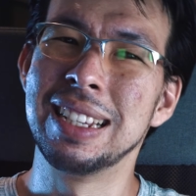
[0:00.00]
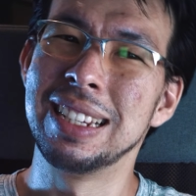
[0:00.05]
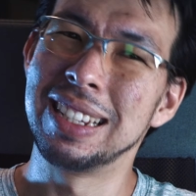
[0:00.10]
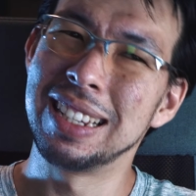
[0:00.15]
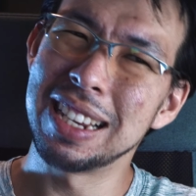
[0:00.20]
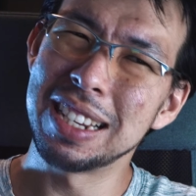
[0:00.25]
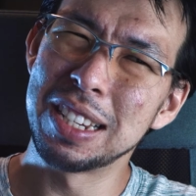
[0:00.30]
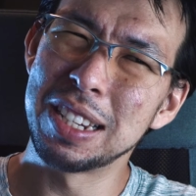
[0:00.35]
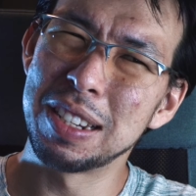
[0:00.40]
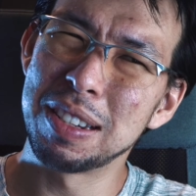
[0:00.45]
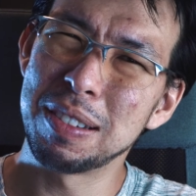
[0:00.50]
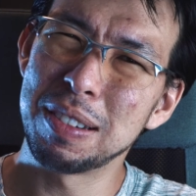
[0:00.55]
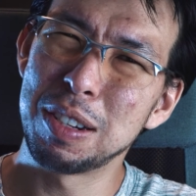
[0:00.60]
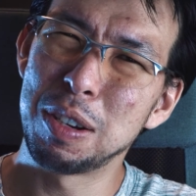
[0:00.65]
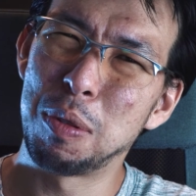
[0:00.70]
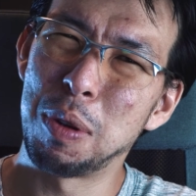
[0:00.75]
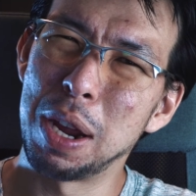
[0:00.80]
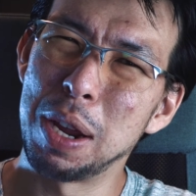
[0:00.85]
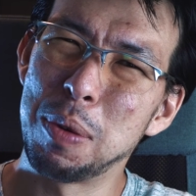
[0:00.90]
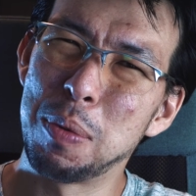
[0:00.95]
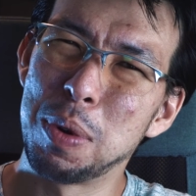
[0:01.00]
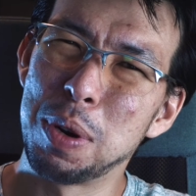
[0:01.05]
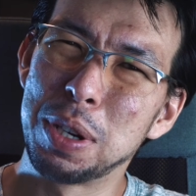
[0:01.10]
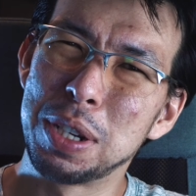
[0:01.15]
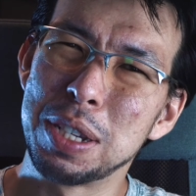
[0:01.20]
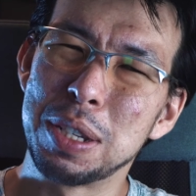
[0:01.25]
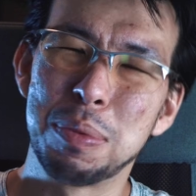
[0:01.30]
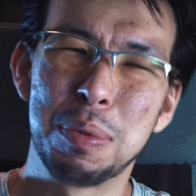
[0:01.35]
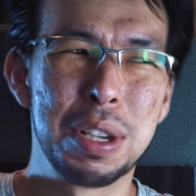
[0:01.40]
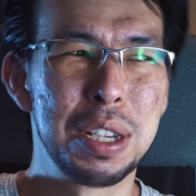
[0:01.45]
doesn't quite work
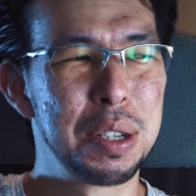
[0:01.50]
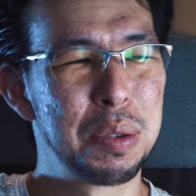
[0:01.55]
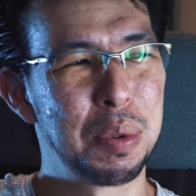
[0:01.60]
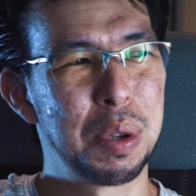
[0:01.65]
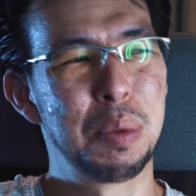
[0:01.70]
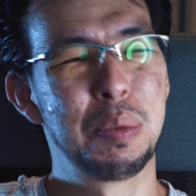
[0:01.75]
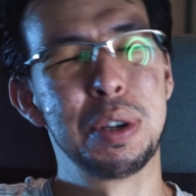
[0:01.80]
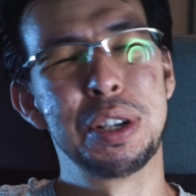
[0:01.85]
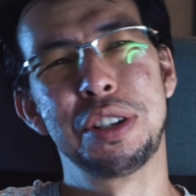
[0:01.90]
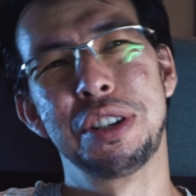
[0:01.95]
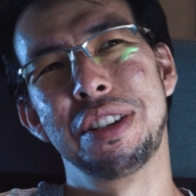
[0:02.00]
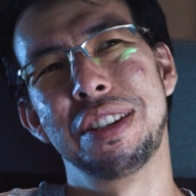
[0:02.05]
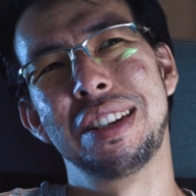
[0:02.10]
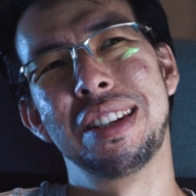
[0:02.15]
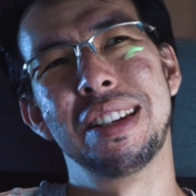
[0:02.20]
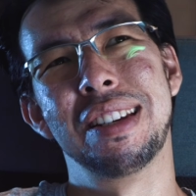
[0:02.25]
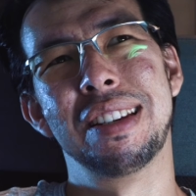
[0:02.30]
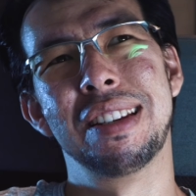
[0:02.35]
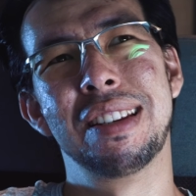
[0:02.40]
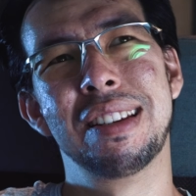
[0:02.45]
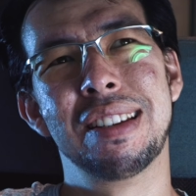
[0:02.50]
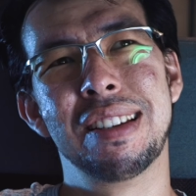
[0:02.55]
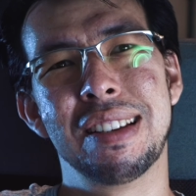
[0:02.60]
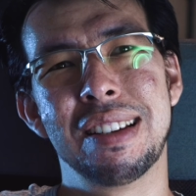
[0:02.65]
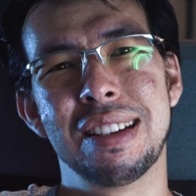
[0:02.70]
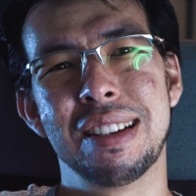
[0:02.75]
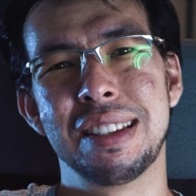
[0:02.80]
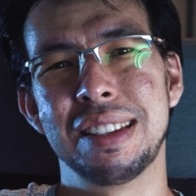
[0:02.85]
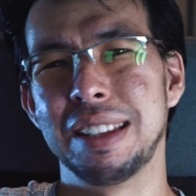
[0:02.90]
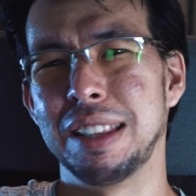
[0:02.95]
as well as we wish it did.
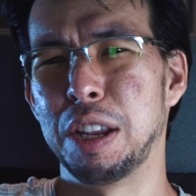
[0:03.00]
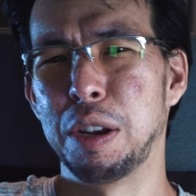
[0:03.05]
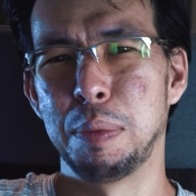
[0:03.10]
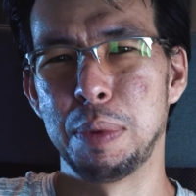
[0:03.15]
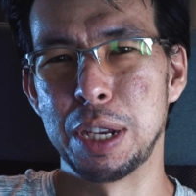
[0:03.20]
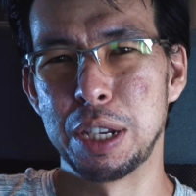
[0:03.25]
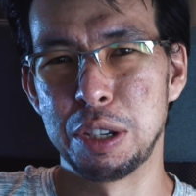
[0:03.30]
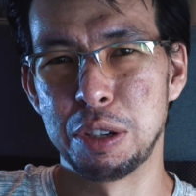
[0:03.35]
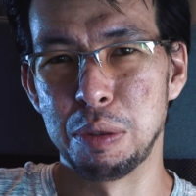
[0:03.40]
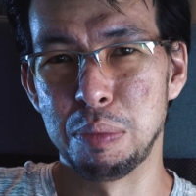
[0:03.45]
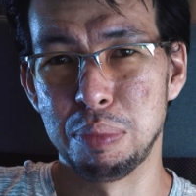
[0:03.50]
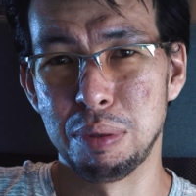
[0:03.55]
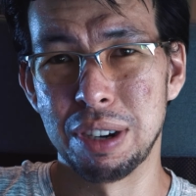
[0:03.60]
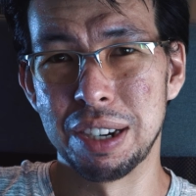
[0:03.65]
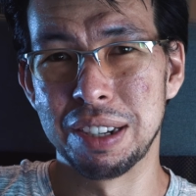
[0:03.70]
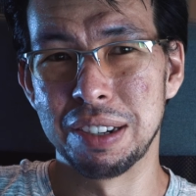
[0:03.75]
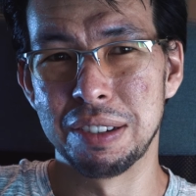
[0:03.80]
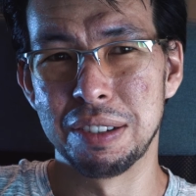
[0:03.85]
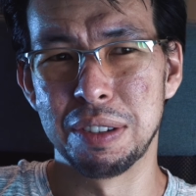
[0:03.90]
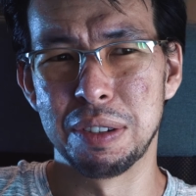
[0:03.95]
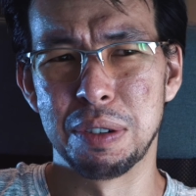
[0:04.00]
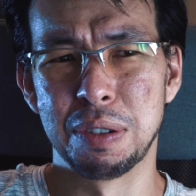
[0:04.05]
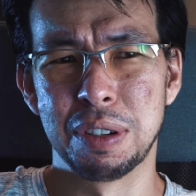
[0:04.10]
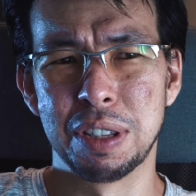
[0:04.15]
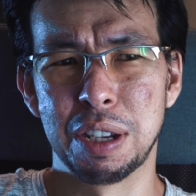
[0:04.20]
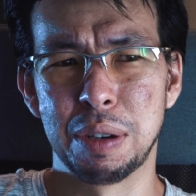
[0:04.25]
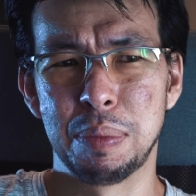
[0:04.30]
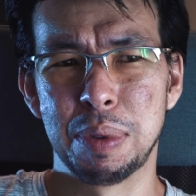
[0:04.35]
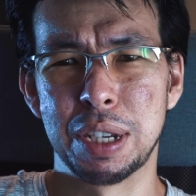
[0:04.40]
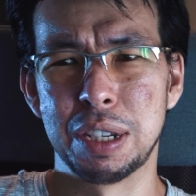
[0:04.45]
It's a little bit too brittle or a
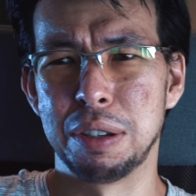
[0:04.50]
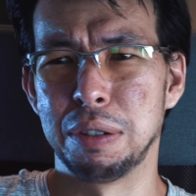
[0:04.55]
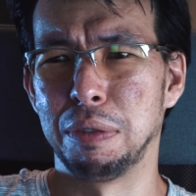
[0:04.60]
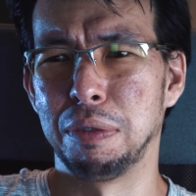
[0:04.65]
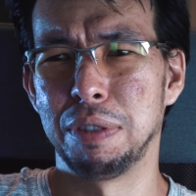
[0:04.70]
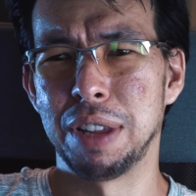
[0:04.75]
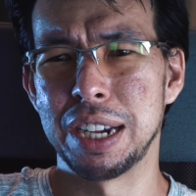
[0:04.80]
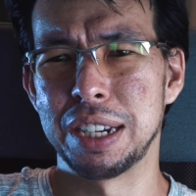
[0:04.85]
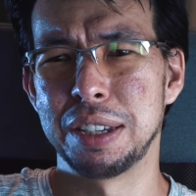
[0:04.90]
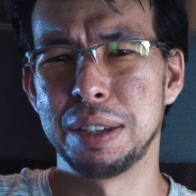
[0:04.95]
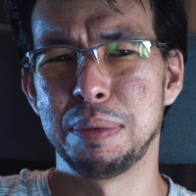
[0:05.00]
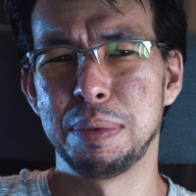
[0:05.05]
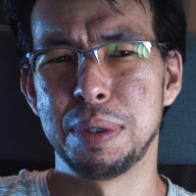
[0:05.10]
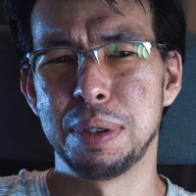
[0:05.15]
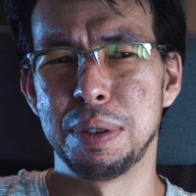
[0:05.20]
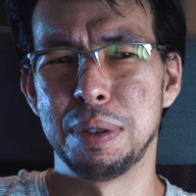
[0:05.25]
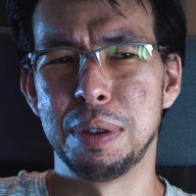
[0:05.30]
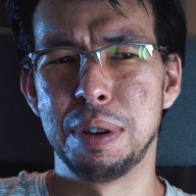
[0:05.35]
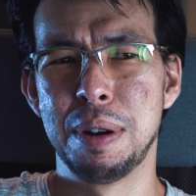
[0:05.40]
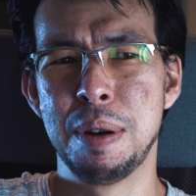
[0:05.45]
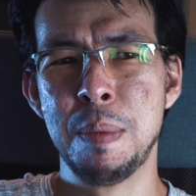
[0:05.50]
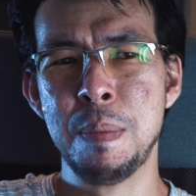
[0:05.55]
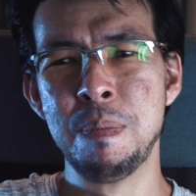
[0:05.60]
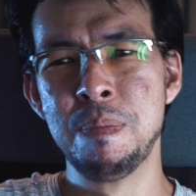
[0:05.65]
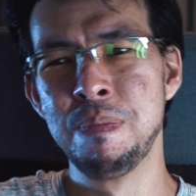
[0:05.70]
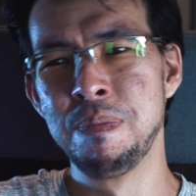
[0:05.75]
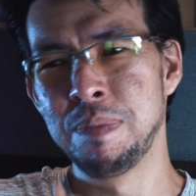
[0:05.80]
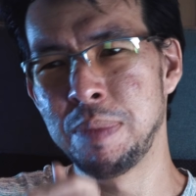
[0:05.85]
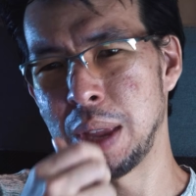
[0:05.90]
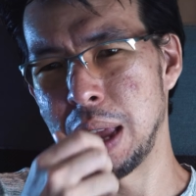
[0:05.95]
little bit too flexible, or
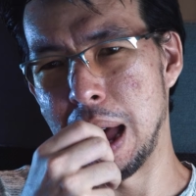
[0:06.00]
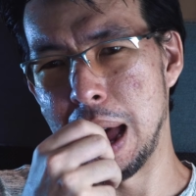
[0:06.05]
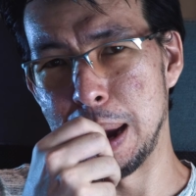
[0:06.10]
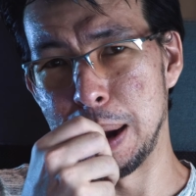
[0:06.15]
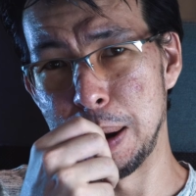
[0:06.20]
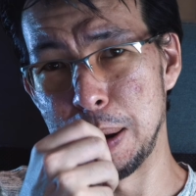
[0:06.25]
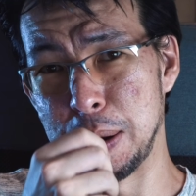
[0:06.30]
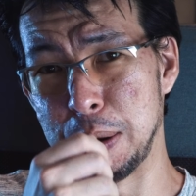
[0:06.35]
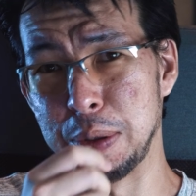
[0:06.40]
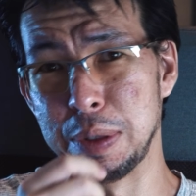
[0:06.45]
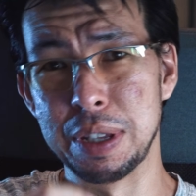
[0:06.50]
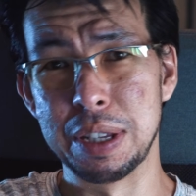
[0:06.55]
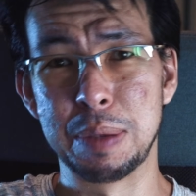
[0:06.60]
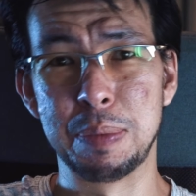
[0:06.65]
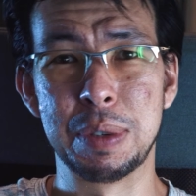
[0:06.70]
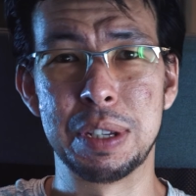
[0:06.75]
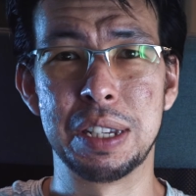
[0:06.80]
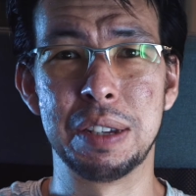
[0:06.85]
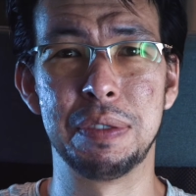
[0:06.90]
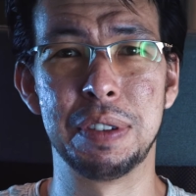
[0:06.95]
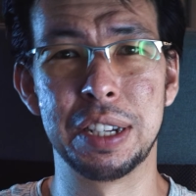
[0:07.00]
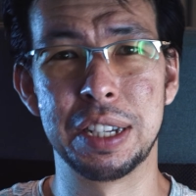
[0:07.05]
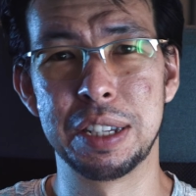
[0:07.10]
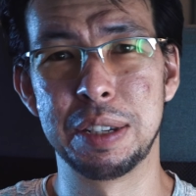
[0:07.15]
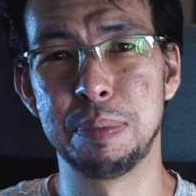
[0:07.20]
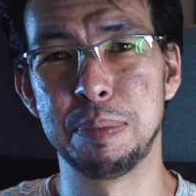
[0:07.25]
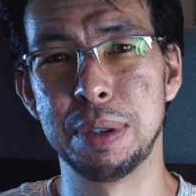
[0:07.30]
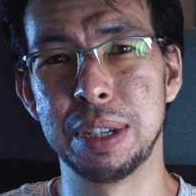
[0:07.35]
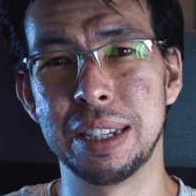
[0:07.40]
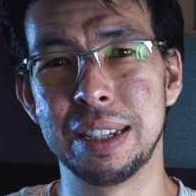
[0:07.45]
I don't know the specifics,
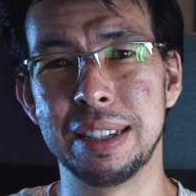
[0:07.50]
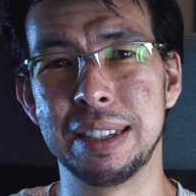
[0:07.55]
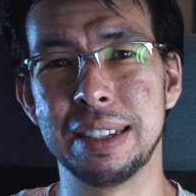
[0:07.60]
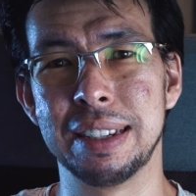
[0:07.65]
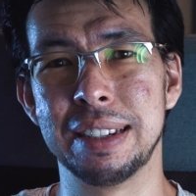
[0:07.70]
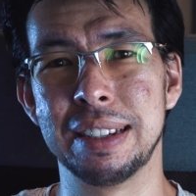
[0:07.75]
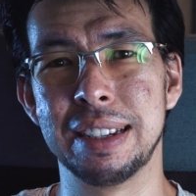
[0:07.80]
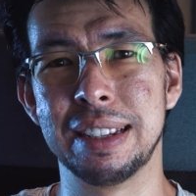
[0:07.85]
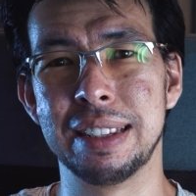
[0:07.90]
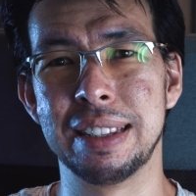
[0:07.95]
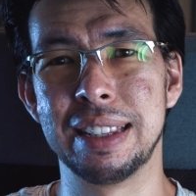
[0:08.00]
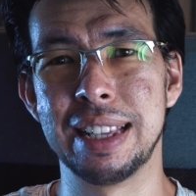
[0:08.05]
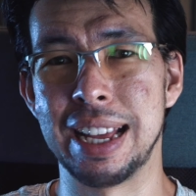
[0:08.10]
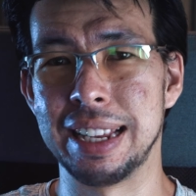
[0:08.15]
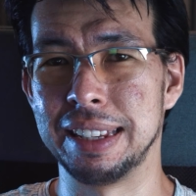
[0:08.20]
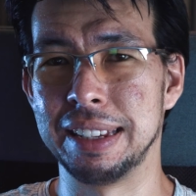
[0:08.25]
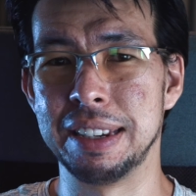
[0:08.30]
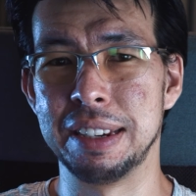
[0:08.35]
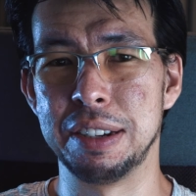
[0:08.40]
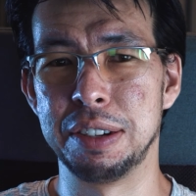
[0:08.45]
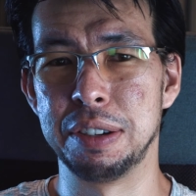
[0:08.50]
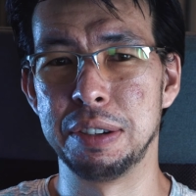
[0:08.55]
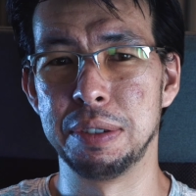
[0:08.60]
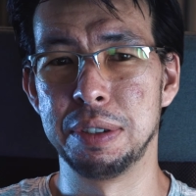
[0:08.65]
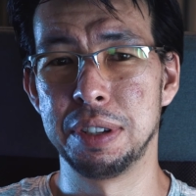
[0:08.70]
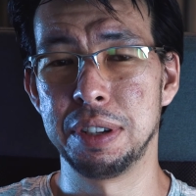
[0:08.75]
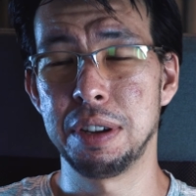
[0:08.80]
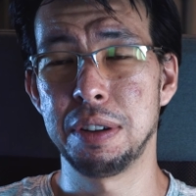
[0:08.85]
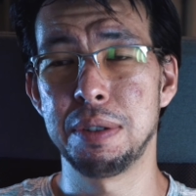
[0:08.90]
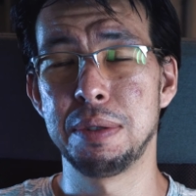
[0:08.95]
but that's an issue.
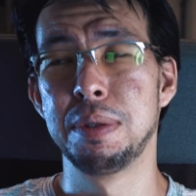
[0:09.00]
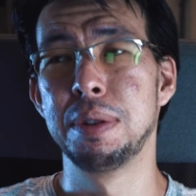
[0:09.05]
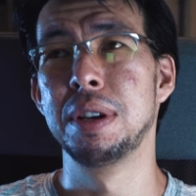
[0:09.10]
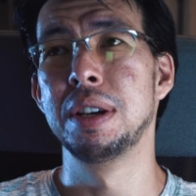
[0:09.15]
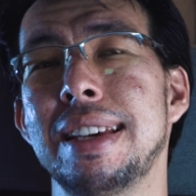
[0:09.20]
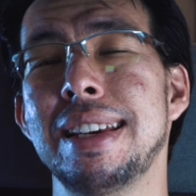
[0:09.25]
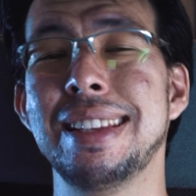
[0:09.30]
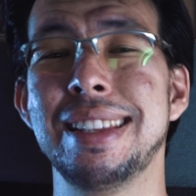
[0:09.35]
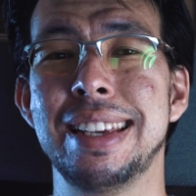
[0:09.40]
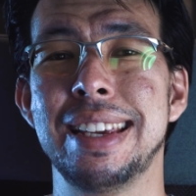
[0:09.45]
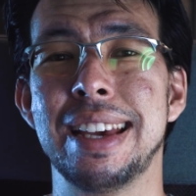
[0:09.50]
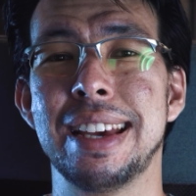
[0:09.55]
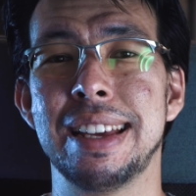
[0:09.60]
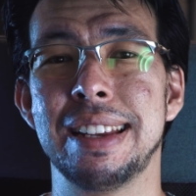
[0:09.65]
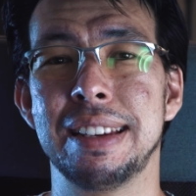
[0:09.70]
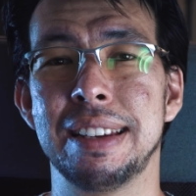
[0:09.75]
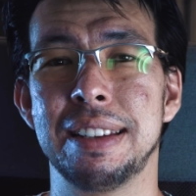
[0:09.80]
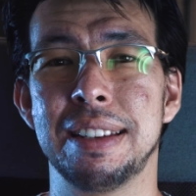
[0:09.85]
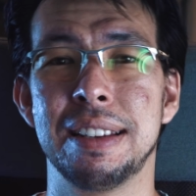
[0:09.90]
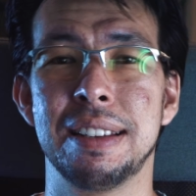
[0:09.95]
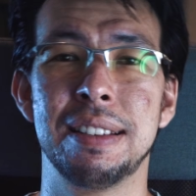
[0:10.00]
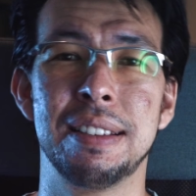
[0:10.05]
So in the end,